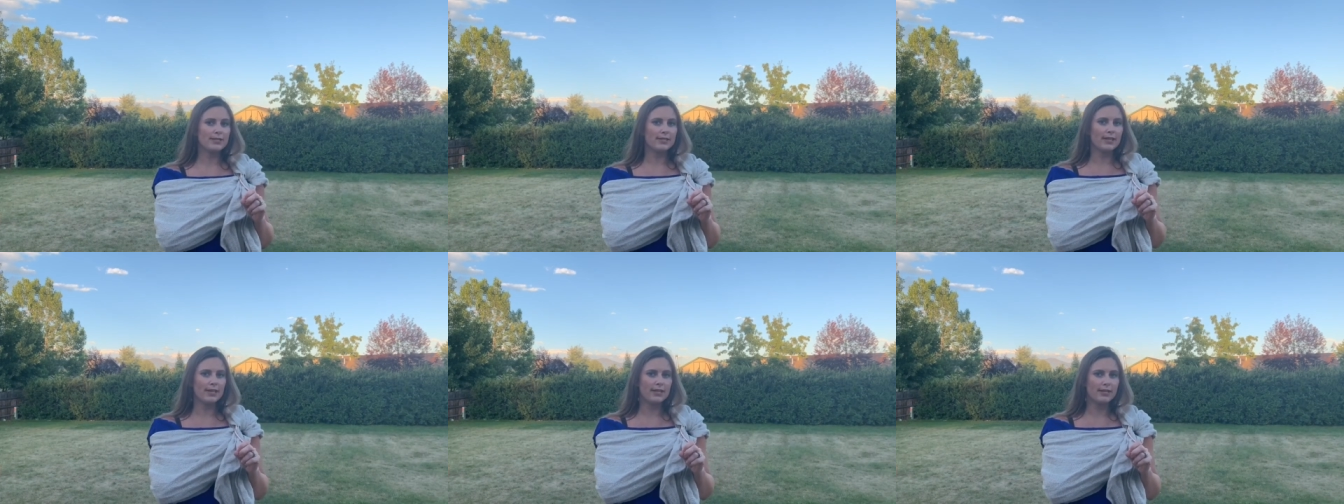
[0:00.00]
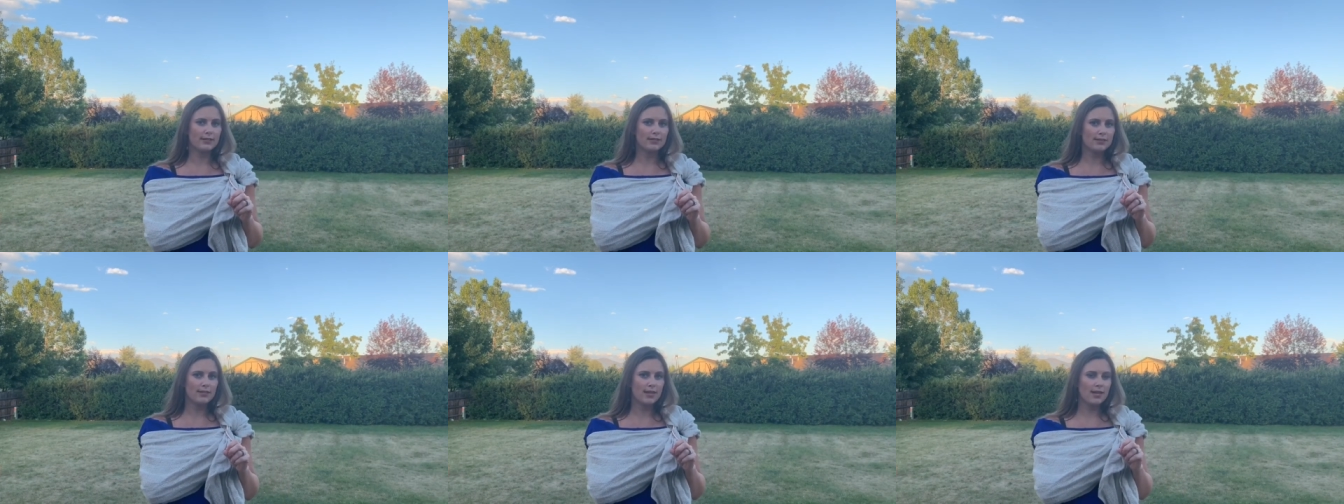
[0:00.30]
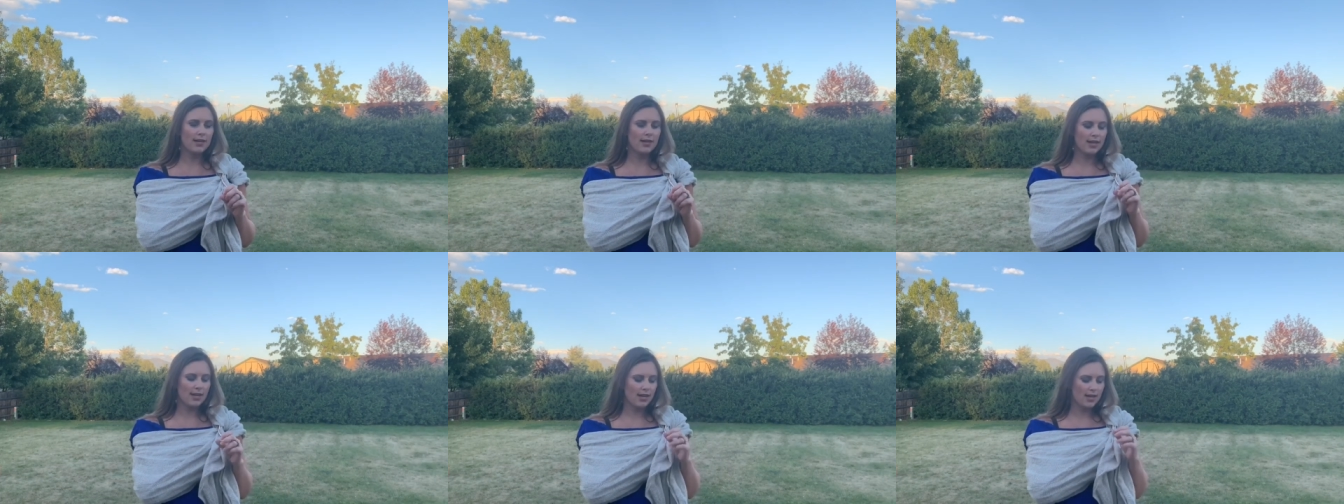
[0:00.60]
slings,
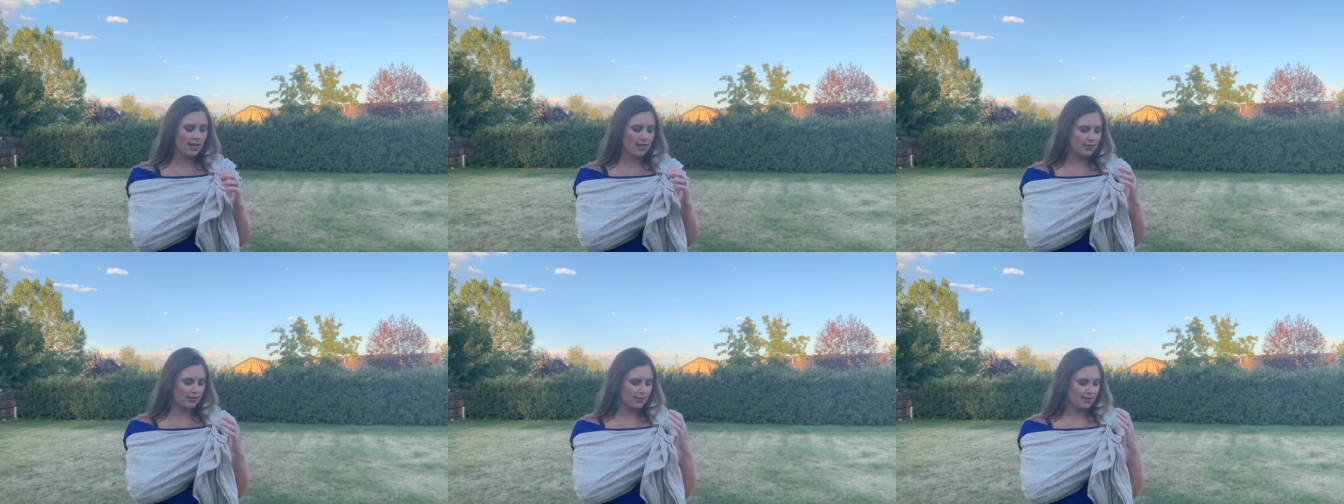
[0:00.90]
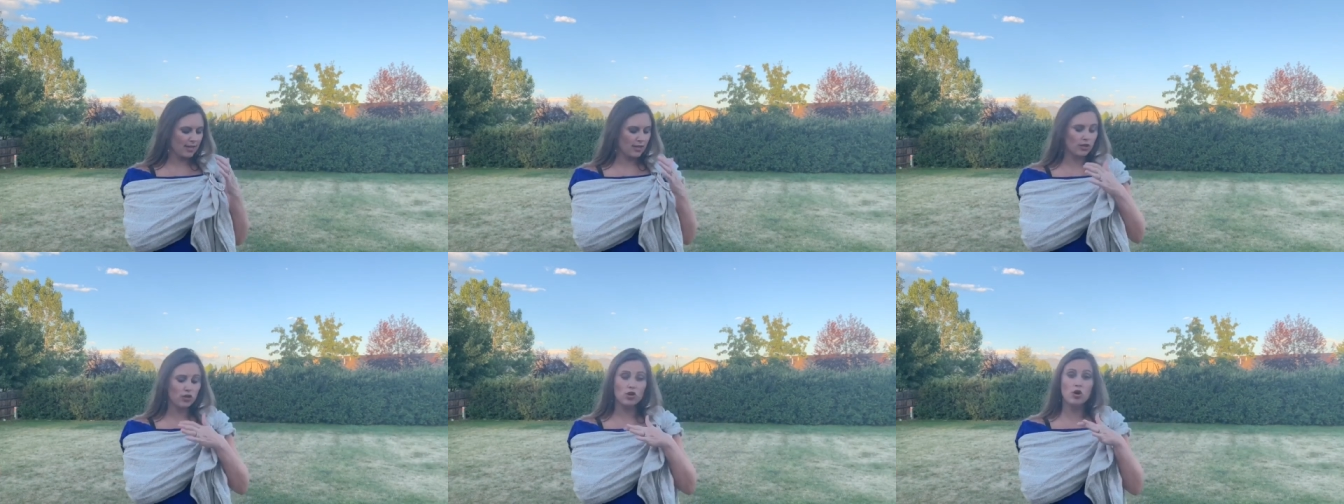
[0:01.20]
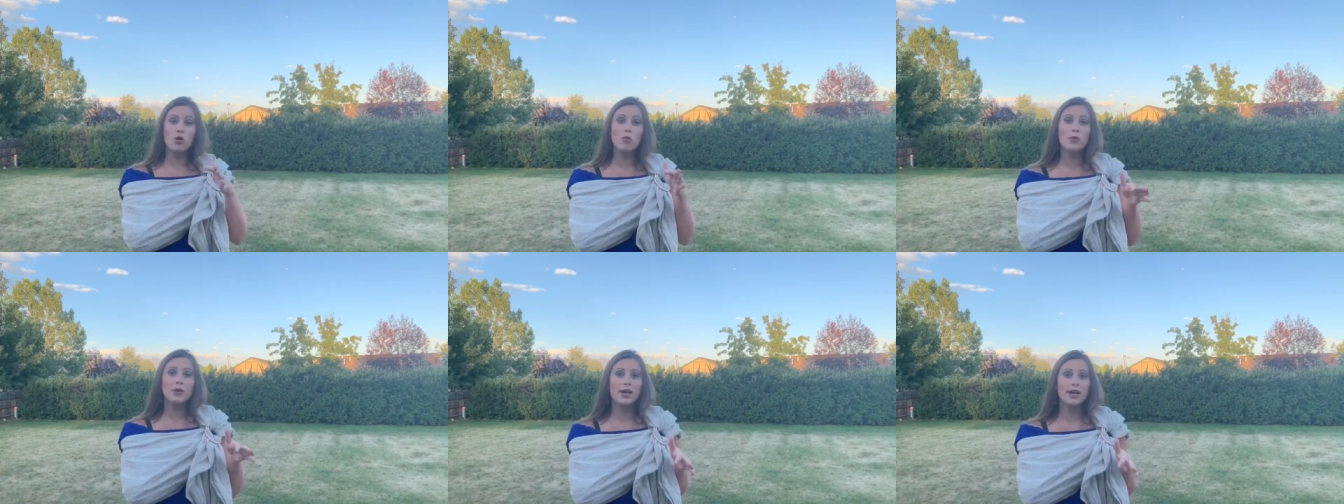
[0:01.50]
that
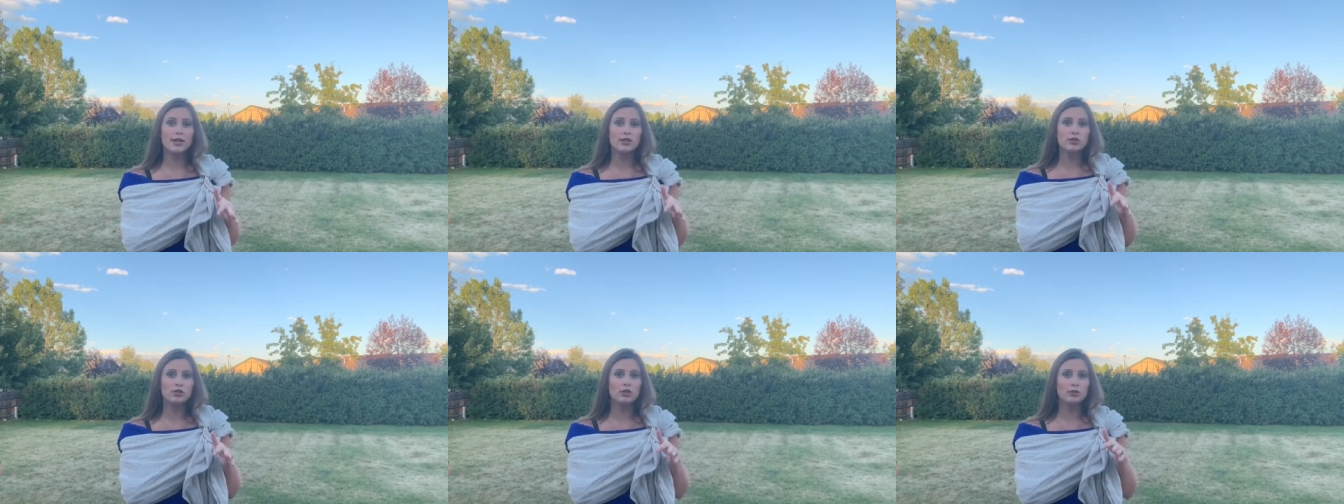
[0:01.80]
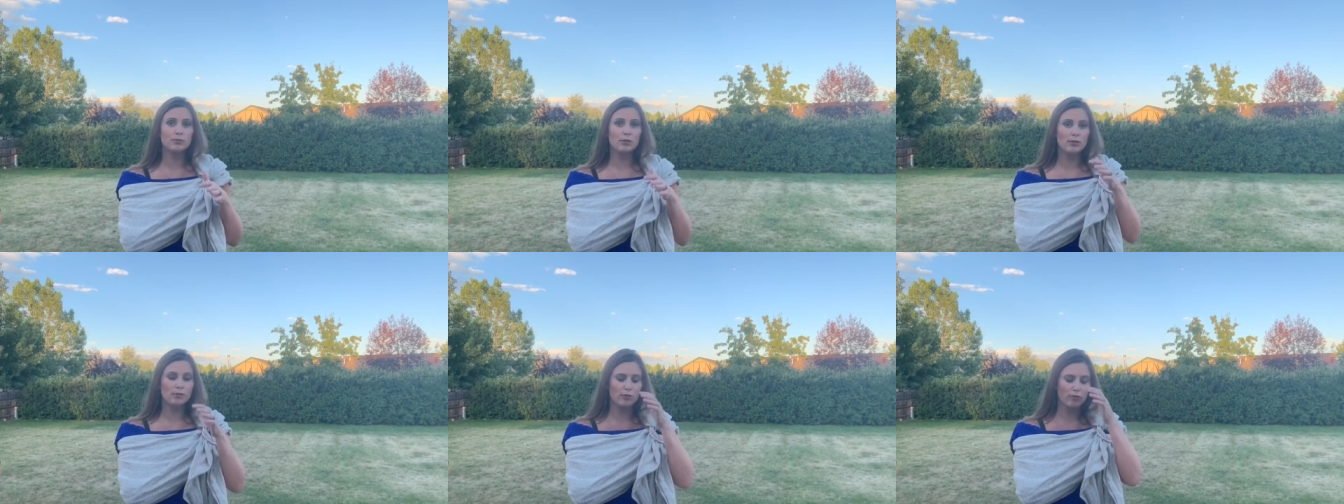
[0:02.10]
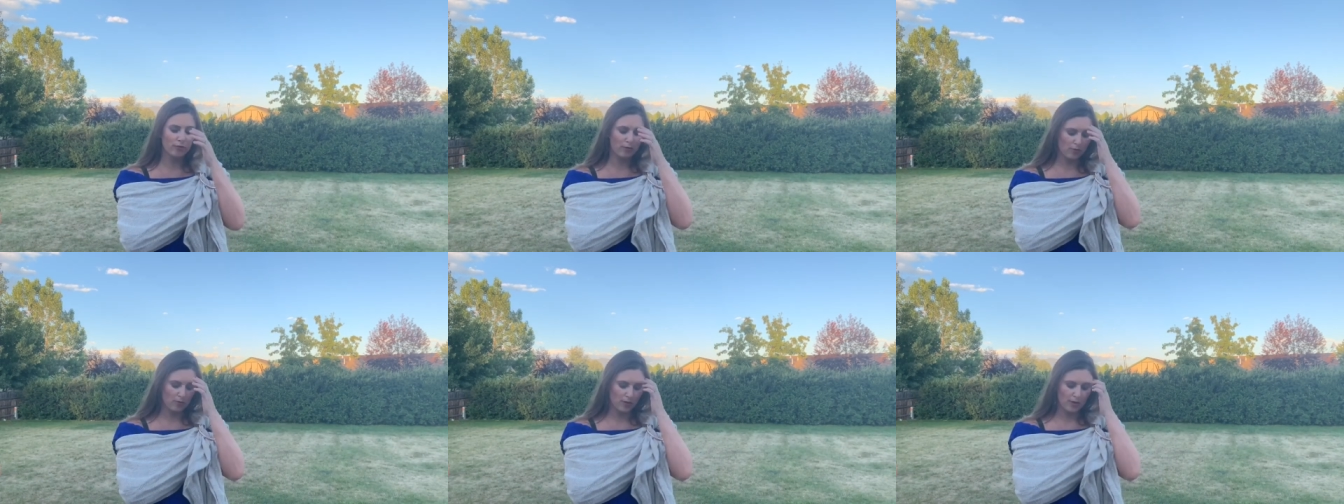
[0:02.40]
no one had told me
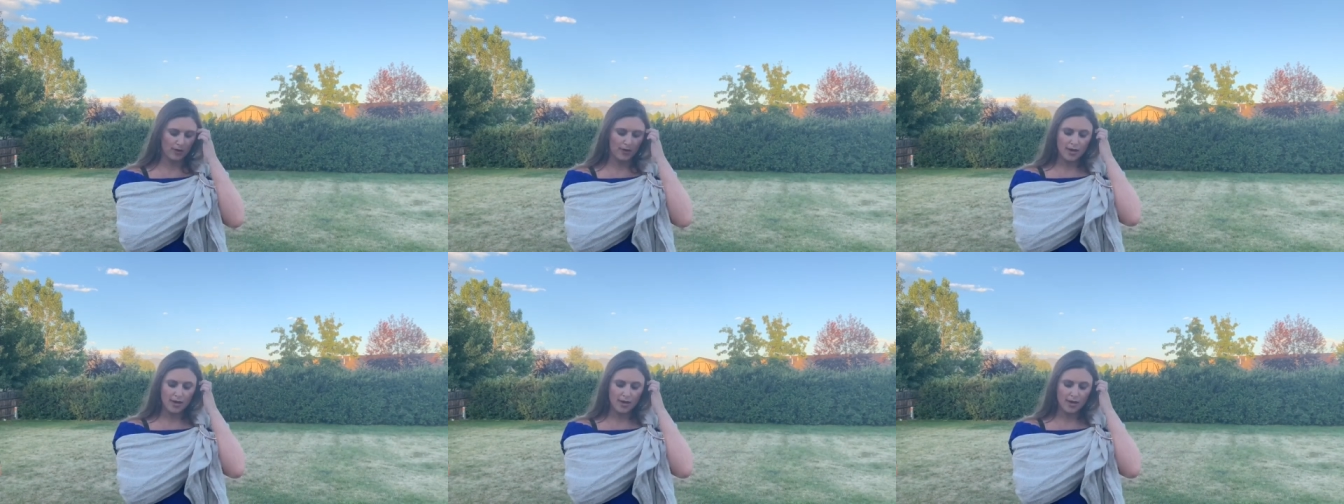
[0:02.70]
before.